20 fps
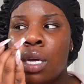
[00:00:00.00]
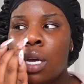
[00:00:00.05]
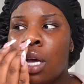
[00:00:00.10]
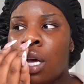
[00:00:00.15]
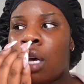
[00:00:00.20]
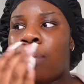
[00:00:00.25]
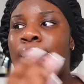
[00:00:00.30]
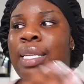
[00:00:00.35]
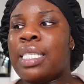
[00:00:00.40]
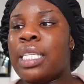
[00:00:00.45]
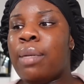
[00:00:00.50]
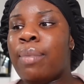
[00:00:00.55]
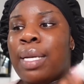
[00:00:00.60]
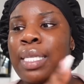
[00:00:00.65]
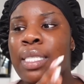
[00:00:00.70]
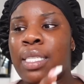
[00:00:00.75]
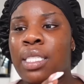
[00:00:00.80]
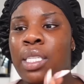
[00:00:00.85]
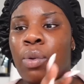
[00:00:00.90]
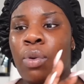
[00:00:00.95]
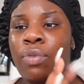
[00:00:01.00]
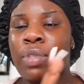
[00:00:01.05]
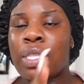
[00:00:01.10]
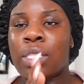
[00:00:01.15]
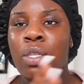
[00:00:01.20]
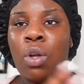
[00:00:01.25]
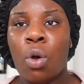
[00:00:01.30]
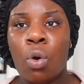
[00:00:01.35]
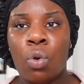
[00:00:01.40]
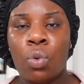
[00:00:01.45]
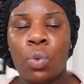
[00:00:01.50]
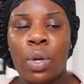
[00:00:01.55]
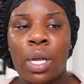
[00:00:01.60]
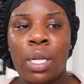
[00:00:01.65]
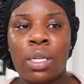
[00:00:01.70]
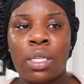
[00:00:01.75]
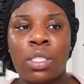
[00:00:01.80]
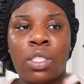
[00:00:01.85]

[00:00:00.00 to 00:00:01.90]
Um, I see my sister with this gold one,